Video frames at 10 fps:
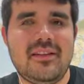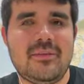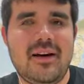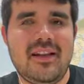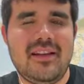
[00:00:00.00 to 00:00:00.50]
your
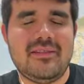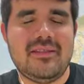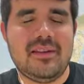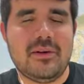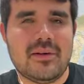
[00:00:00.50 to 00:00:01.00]
body
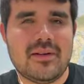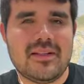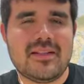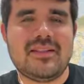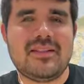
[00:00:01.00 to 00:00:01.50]
lowers
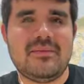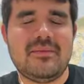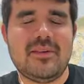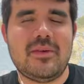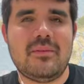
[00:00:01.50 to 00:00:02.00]
its
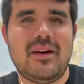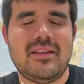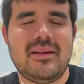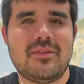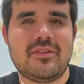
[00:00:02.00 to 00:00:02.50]
core body
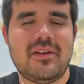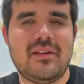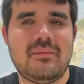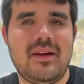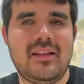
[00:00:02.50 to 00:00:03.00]

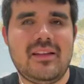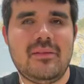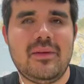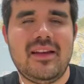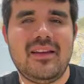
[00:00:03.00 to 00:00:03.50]
temperature by a little
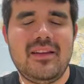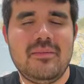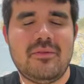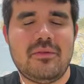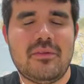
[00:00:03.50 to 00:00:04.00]
bit
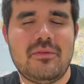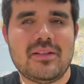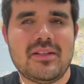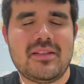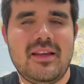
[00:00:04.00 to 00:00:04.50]
before it
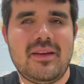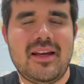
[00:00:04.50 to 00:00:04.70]
falls asleep,